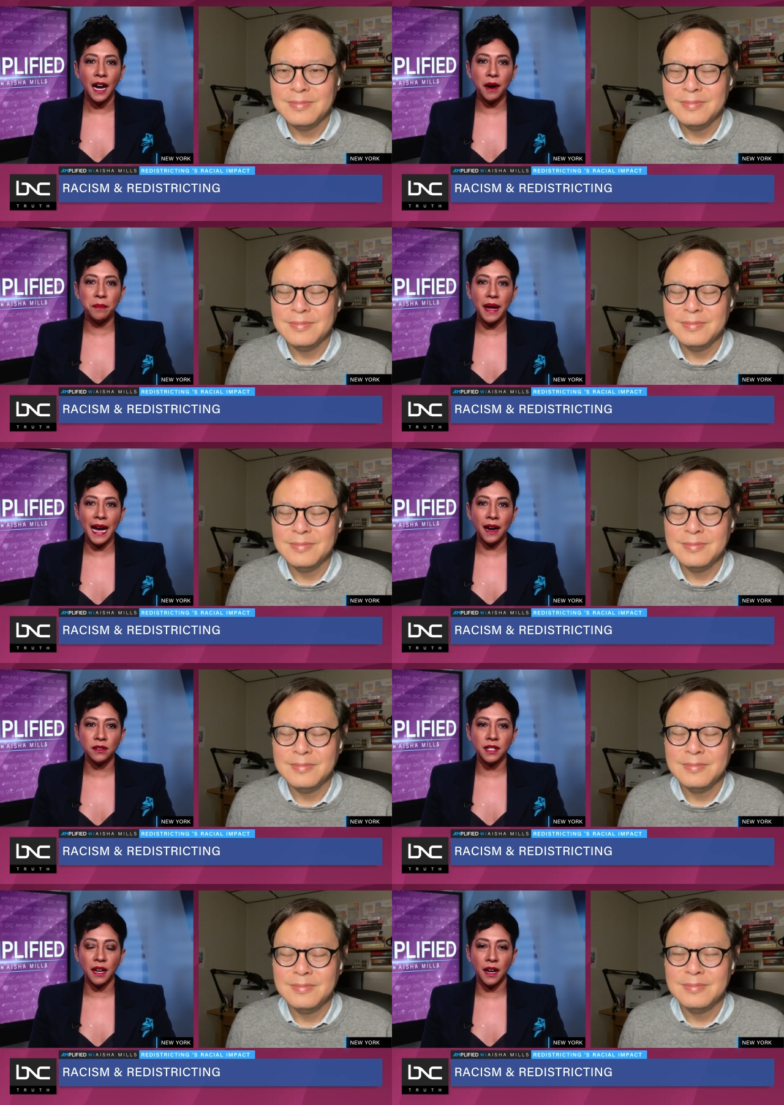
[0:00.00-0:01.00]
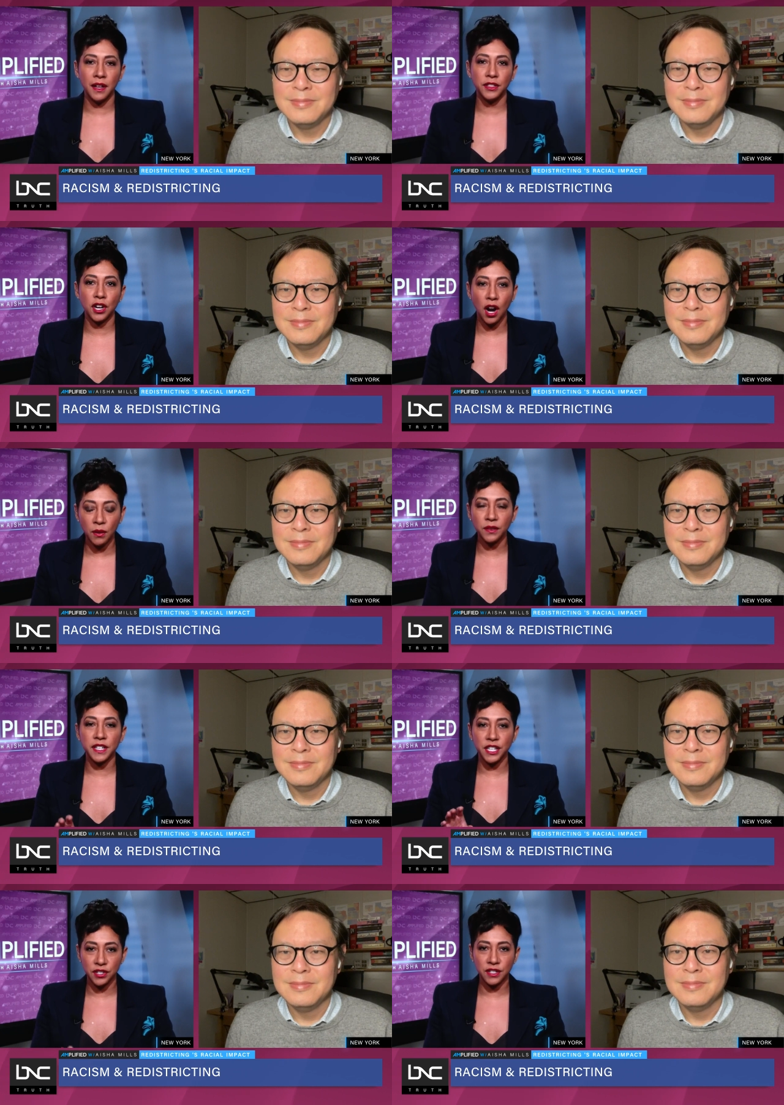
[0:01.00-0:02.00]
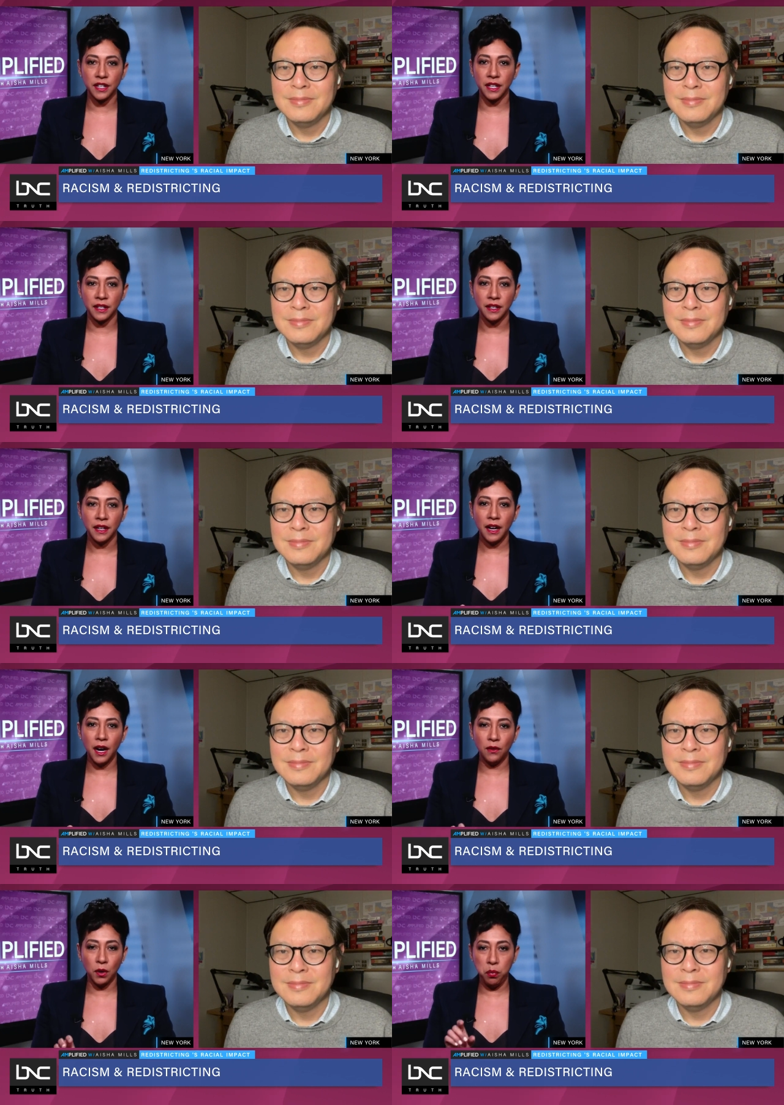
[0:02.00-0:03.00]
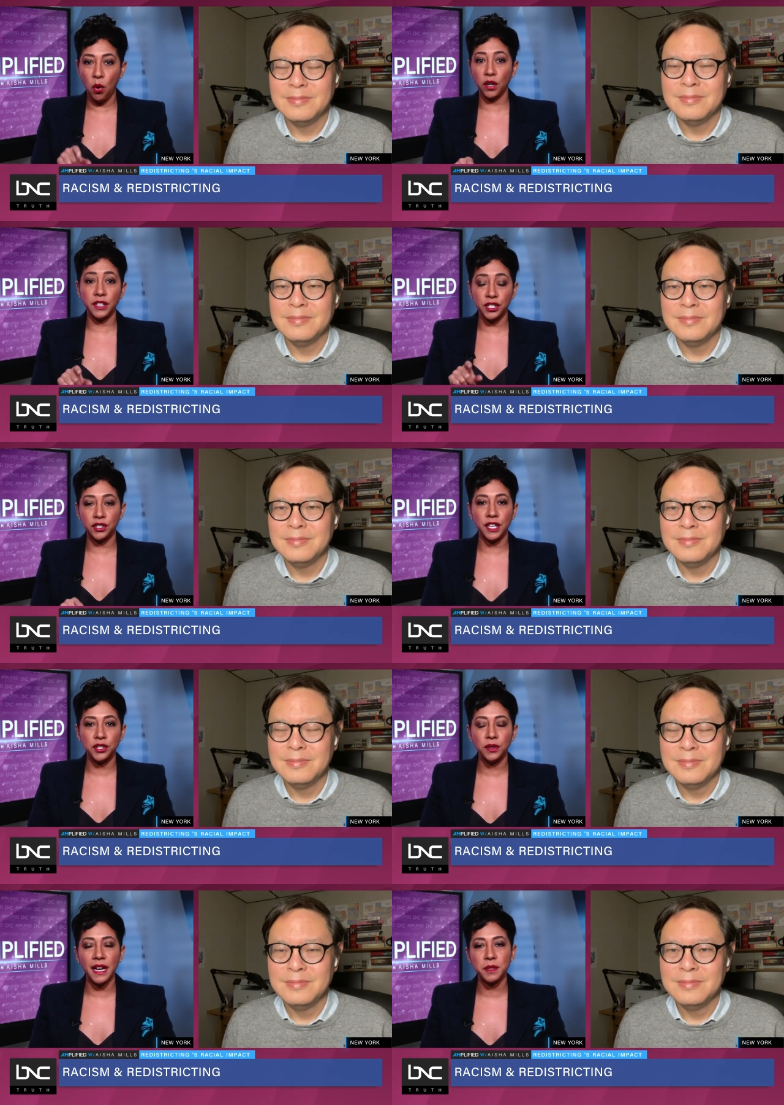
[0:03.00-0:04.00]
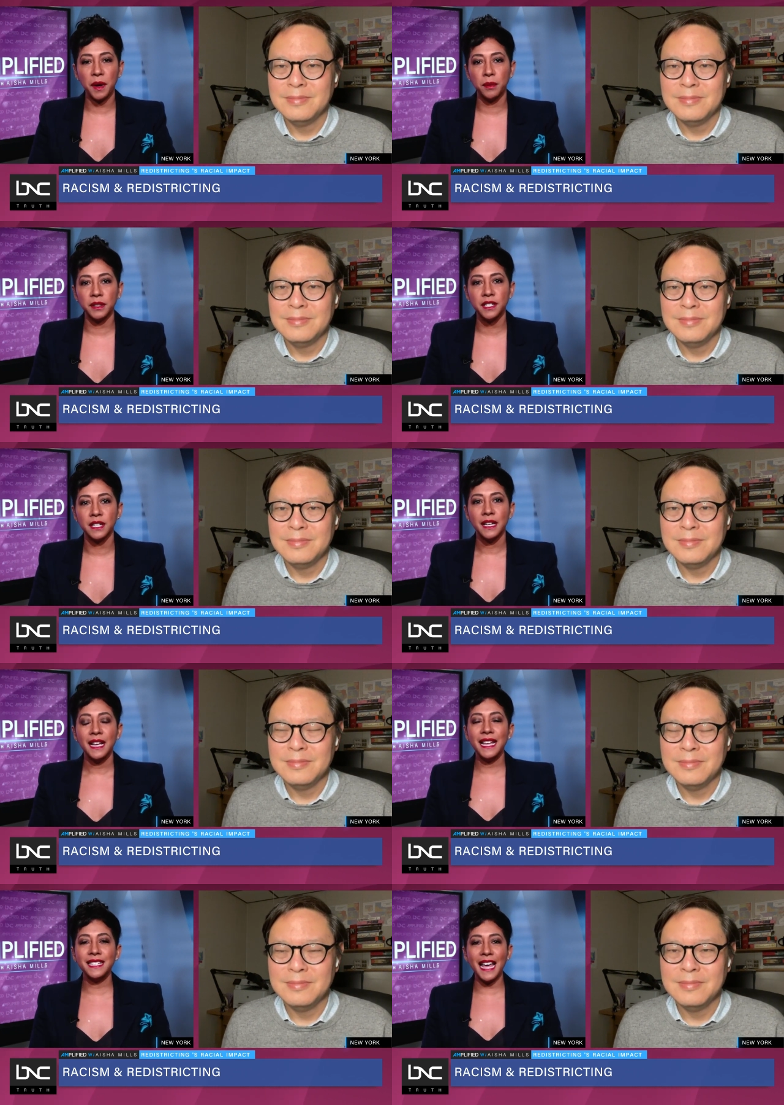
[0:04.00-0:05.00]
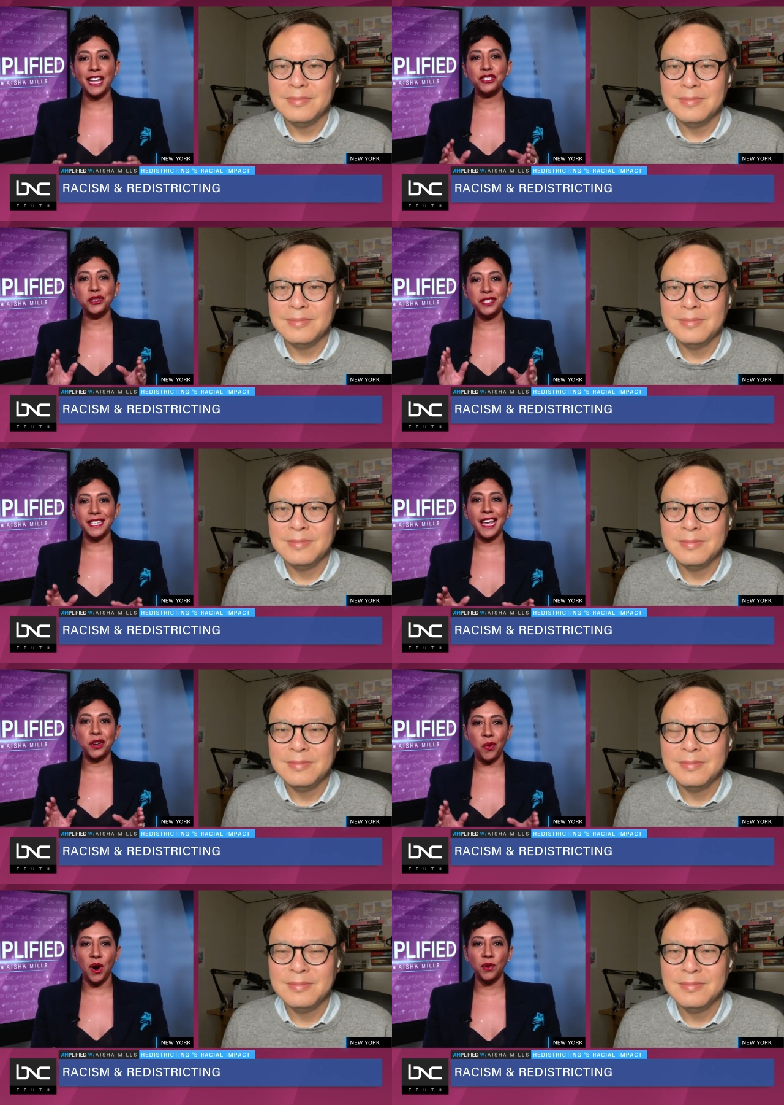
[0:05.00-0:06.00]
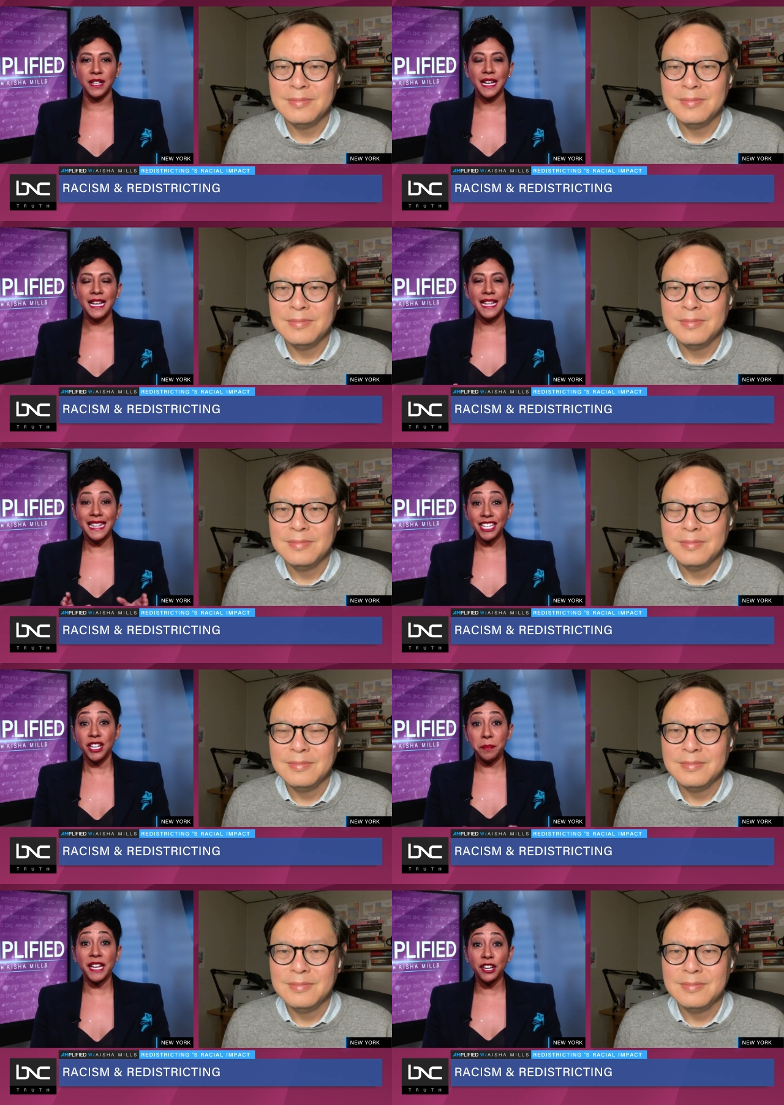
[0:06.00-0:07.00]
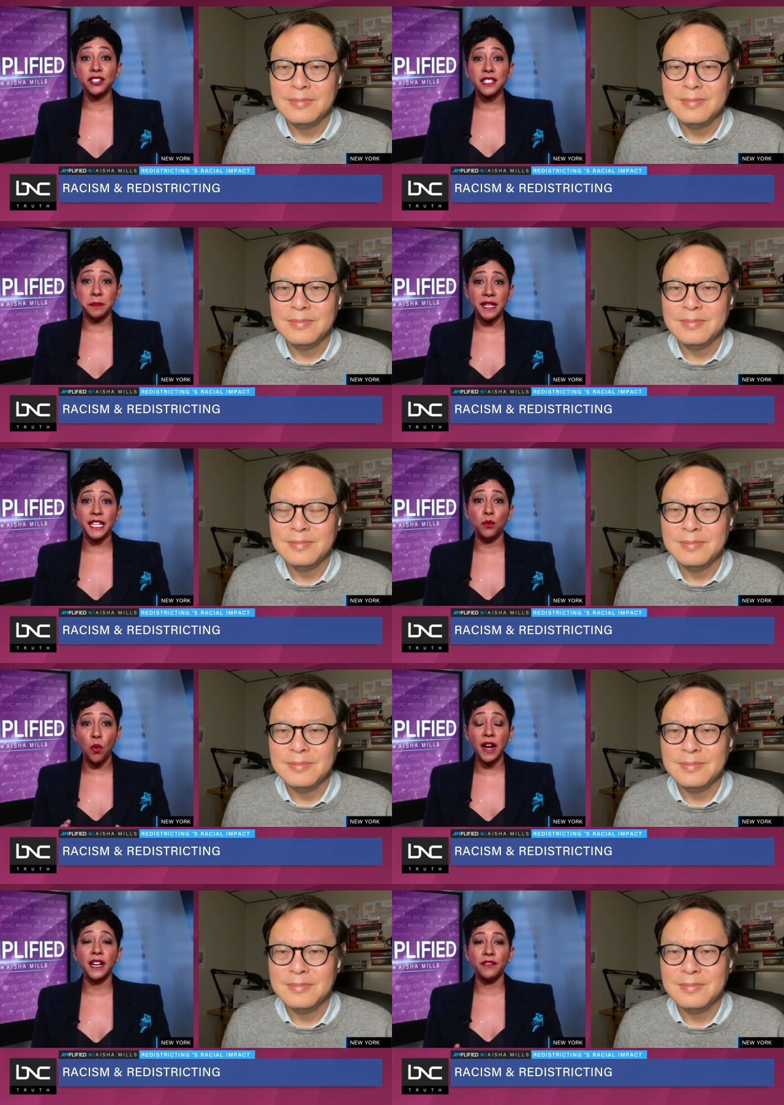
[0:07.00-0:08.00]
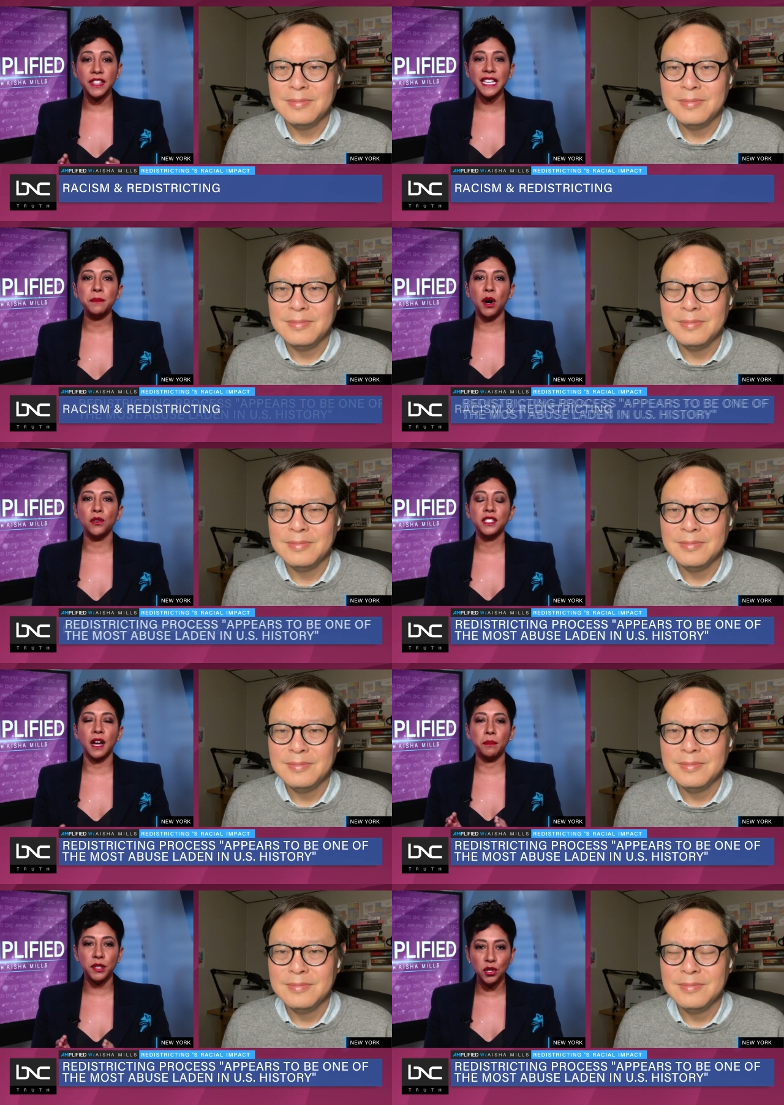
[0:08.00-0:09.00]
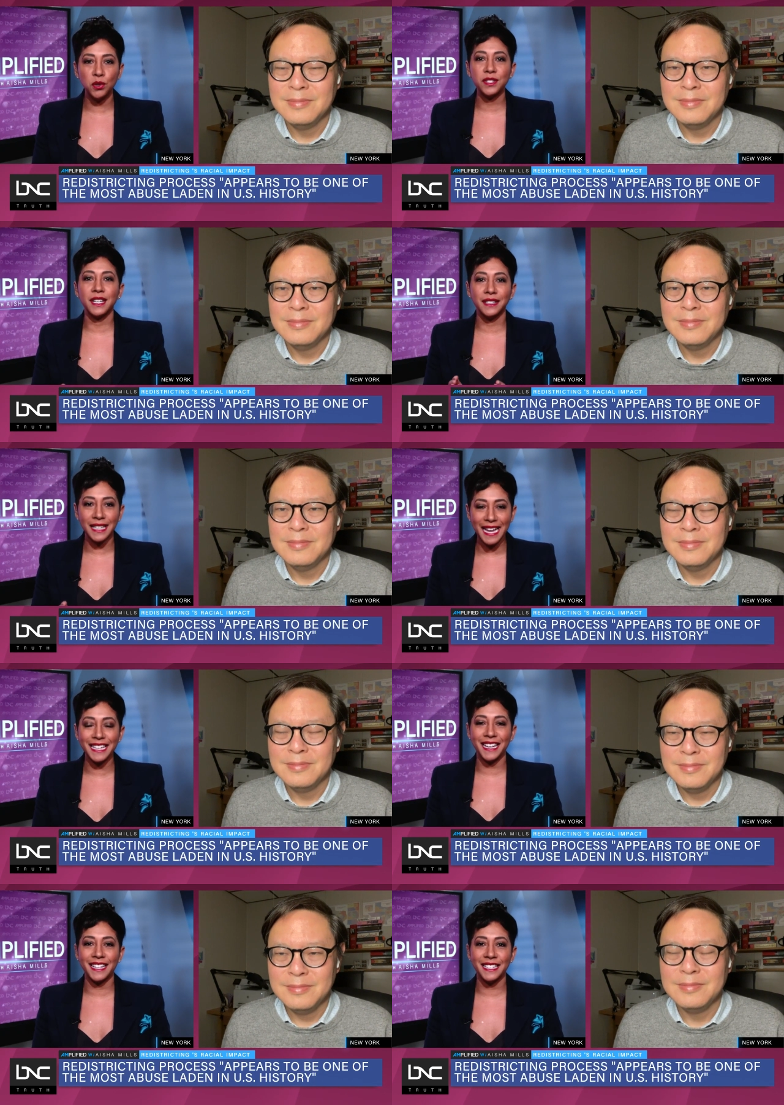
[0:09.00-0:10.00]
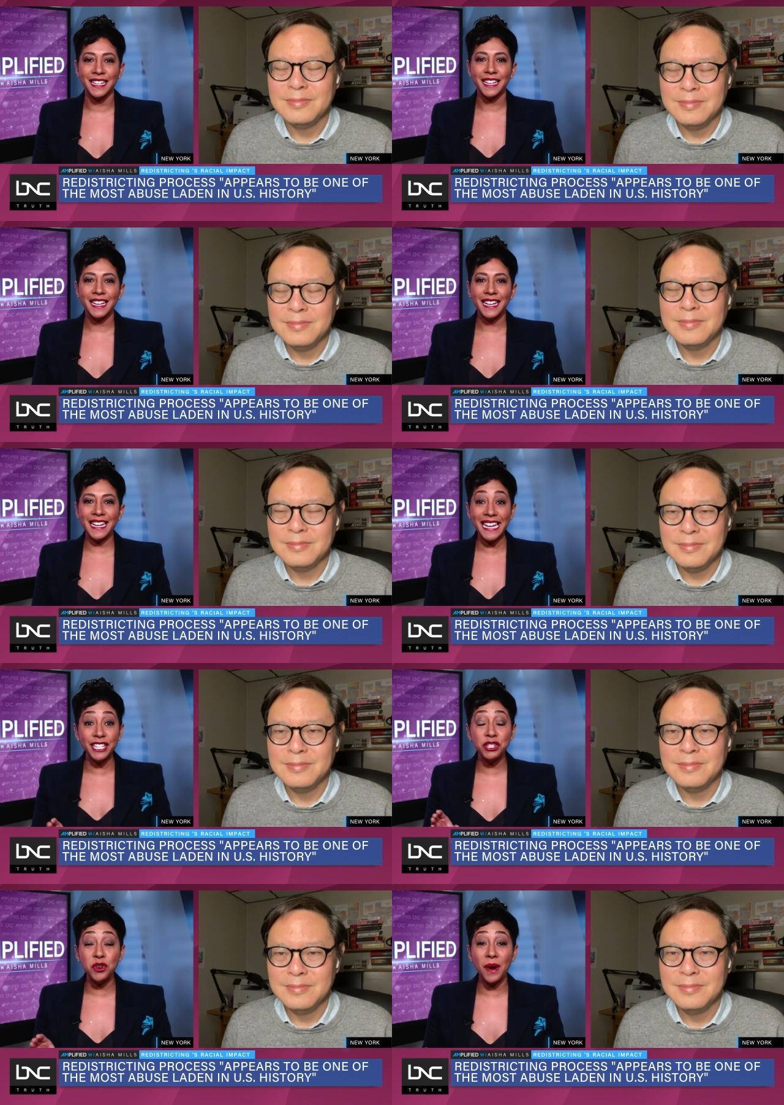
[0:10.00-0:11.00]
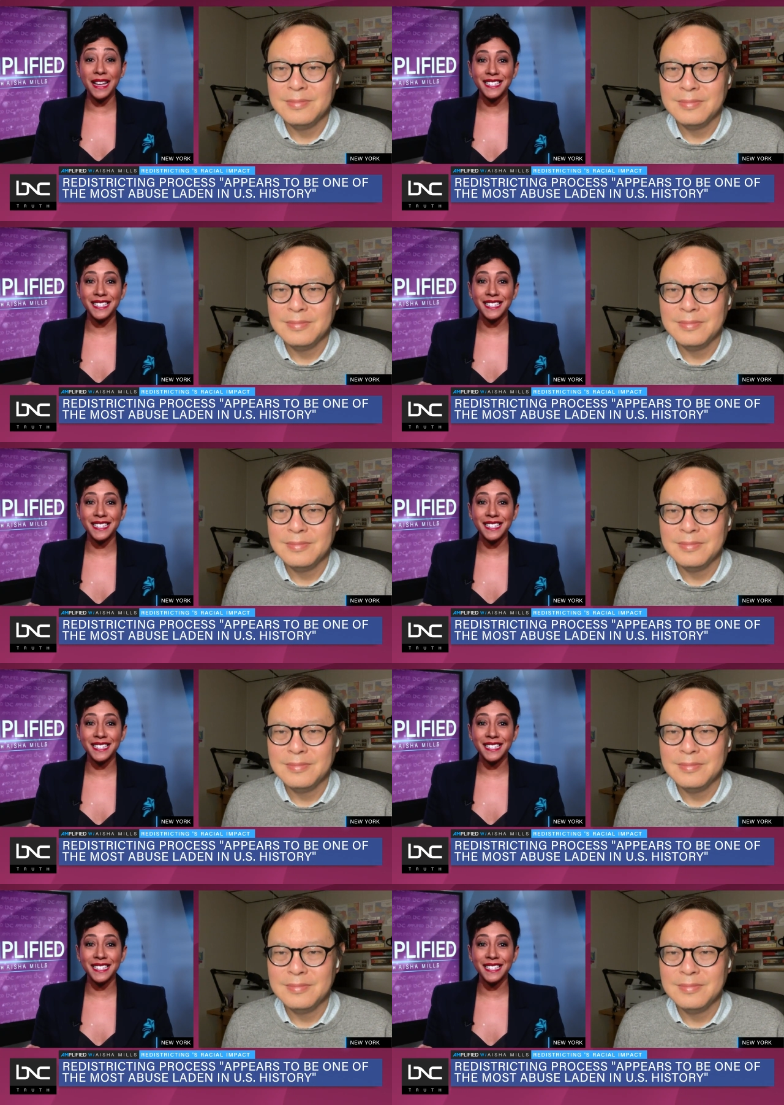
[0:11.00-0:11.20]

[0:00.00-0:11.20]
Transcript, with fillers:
Speaker 1: about uh, the current redistricting uh, report that, that you guys published is that you say, quote, this appears to be one of the most abuse laden in U.S.